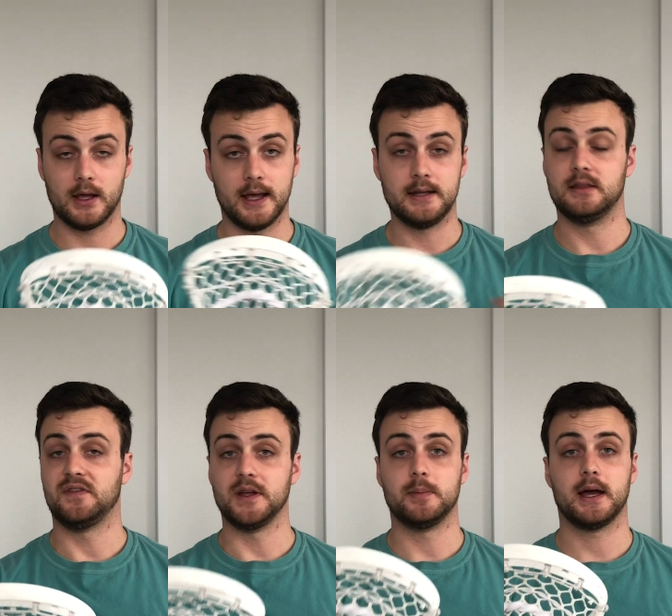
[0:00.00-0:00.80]
And in the
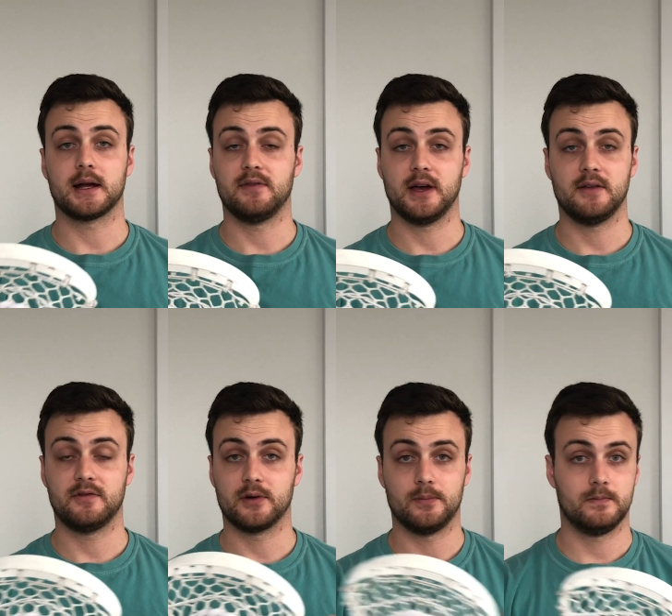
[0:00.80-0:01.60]
feedback I've had
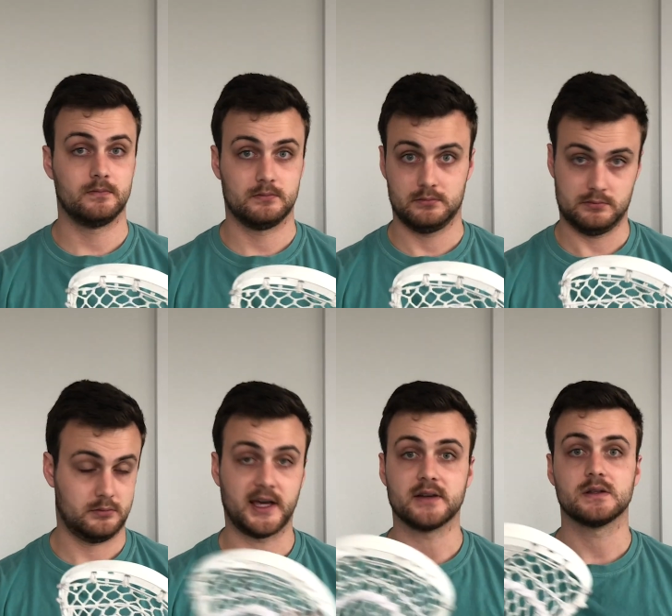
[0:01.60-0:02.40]
from
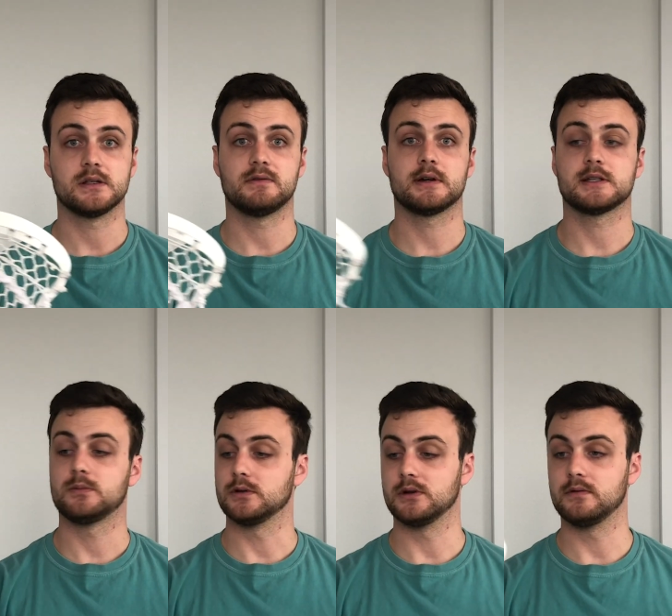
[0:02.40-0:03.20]
thousands of
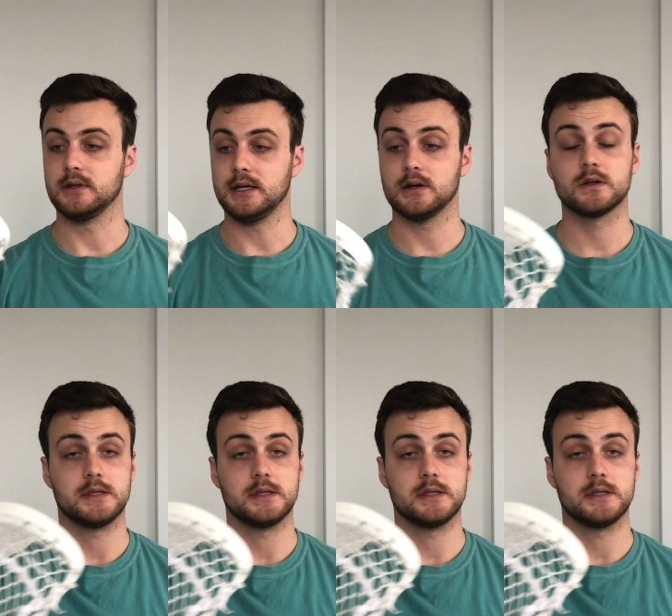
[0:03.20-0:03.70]
customers over the years,